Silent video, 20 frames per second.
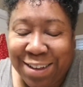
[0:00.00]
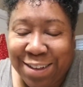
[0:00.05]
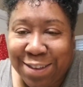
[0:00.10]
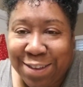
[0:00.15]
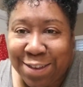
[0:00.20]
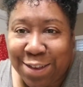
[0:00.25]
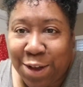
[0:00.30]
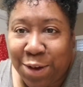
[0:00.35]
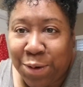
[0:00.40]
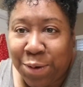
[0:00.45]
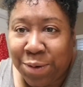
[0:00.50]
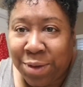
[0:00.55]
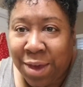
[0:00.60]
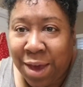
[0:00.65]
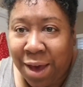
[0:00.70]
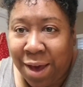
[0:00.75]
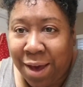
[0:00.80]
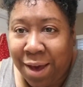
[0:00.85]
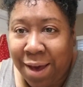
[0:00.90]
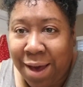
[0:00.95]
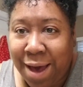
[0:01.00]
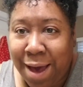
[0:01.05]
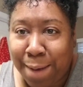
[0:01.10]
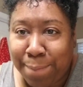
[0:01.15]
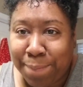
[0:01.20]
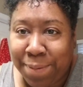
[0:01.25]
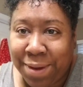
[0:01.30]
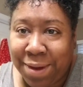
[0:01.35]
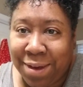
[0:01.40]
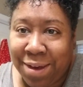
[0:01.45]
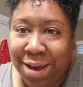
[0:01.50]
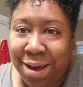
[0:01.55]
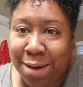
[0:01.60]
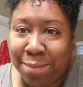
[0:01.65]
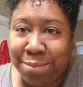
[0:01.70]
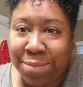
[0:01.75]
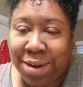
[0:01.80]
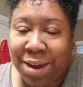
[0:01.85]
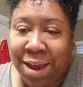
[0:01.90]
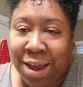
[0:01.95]
So yeah, happy
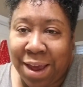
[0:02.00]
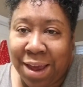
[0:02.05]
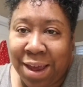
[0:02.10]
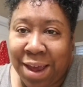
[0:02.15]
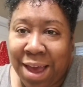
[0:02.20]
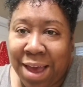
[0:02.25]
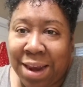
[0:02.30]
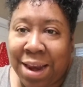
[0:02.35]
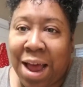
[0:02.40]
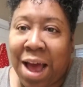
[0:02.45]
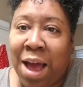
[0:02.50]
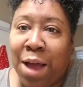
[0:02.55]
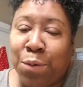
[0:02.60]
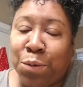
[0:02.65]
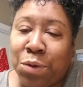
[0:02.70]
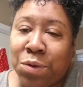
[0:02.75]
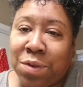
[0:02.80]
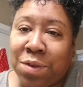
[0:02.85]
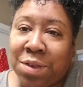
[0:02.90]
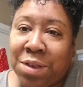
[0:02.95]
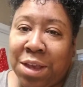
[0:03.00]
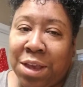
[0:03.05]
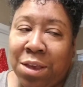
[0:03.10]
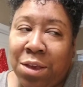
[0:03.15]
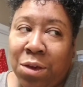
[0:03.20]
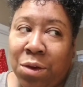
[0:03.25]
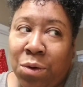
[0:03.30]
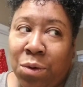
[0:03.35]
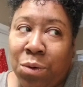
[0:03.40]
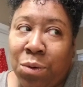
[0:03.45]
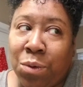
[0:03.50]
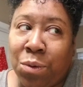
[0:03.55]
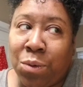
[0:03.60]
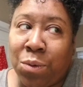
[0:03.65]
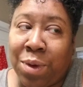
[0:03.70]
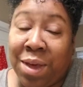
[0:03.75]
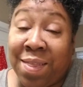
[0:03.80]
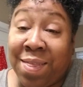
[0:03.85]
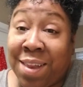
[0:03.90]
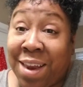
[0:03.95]
hump day, and I will see
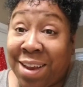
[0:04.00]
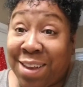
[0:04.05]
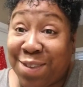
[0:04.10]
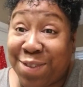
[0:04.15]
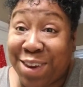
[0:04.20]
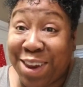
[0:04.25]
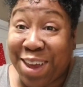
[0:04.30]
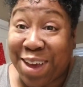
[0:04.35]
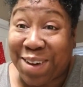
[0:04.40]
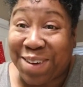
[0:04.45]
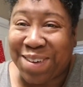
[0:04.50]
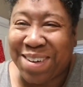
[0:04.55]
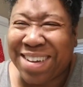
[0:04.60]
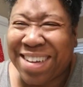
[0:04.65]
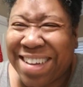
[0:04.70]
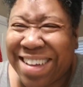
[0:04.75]
you in the next video.